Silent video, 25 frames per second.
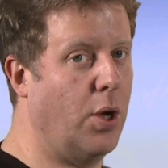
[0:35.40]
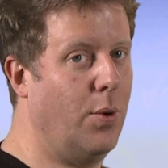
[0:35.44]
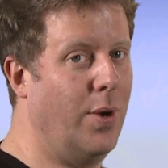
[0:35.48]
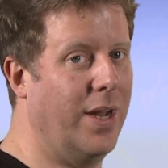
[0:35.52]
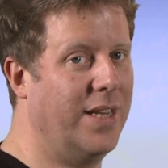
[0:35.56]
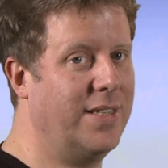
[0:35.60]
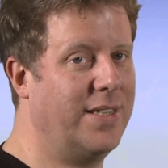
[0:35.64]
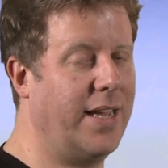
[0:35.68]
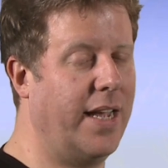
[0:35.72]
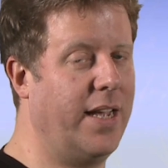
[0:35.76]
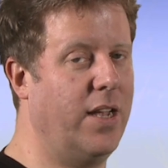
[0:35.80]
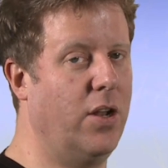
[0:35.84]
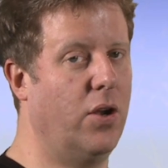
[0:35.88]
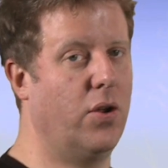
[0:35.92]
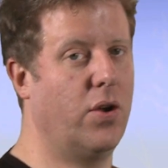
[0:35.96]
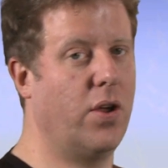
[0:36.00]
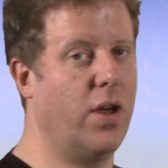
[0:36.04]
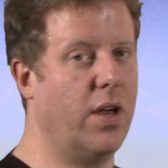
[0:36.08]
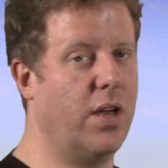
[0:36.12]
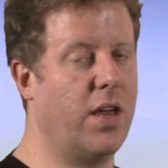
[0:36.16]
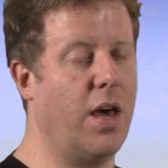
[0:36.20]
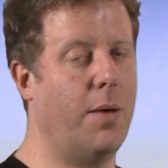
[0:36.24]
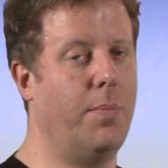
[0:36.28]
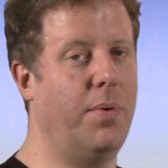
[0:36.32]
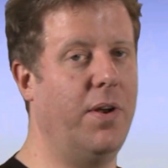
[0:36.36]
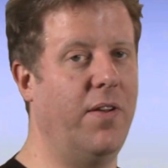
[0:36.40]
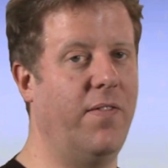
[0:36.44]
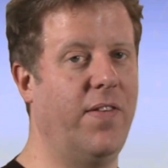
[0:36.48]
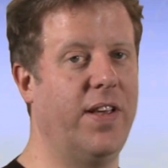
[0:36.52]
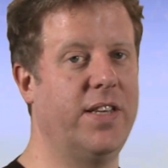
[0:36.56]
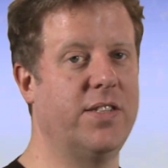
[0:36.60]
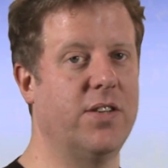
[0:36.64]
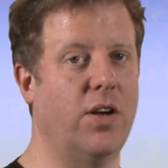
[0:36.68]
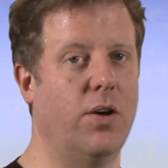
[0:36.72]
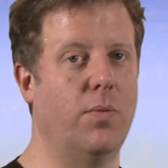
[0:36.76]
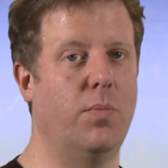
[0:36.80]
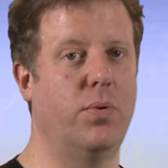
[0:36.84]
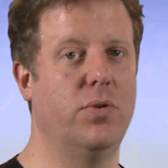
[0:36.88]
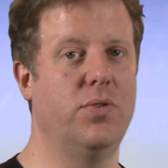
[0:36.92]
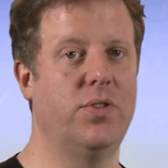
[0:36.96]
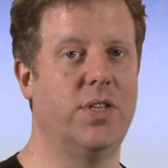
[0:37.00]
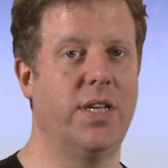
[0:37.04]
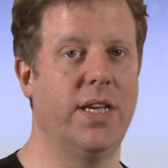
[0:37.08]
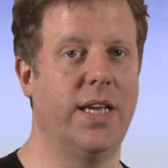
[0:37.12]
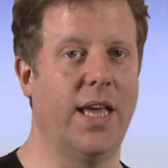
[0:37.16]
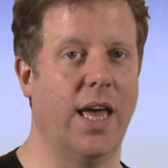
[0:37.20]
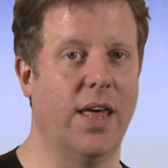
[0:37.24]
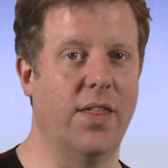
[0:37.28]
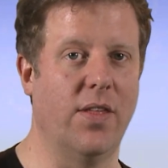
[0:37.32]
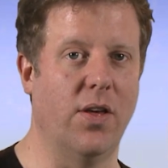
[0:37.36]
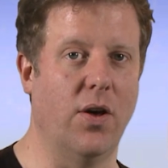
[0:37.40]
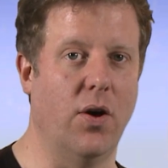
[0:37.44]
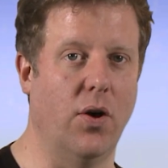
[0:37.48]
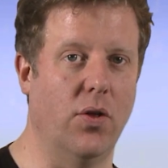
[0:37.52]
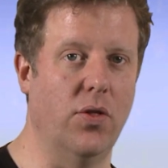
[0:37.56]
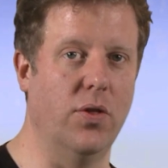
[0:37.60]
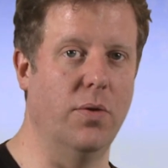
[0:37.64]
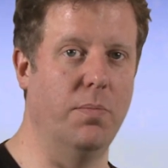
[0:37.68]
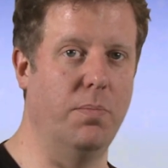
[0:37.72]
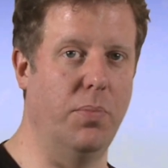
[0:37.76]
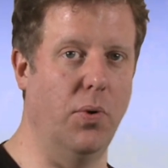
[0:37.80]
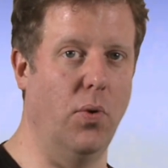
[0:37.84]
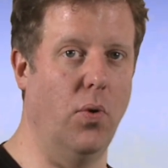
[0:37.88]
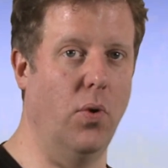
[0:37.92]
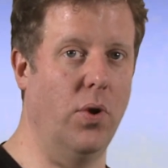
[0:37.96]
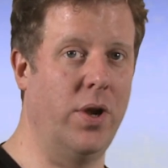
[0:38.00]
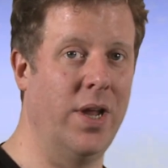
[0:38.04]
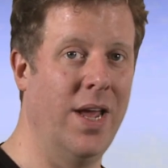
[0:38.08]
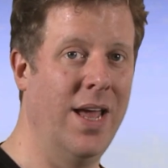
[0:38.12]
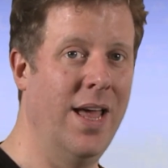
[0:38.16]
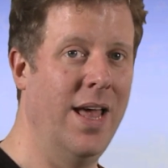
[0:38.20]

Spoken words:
let's take a look at a couple of examples together on the board.